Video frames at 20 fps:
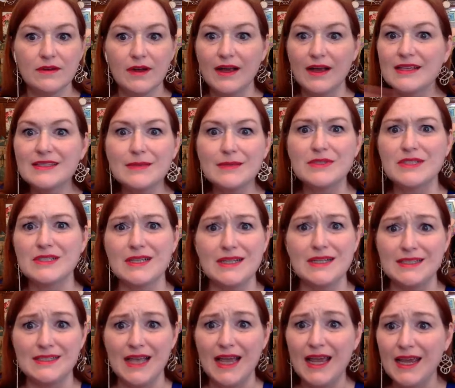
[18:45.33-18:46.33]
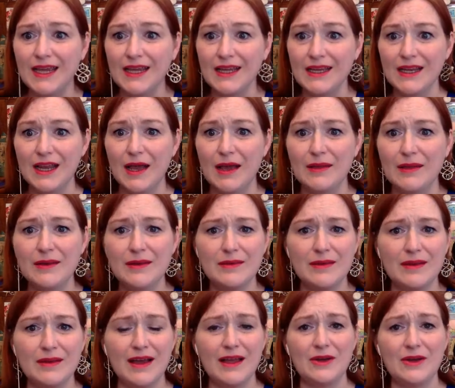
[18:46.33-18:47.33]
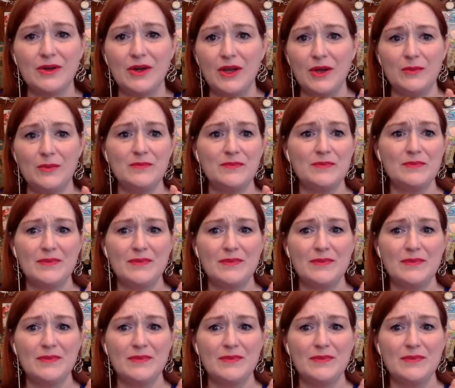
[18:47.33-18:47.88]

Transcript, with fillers: I guess I'm just going to say it now. And I don't know.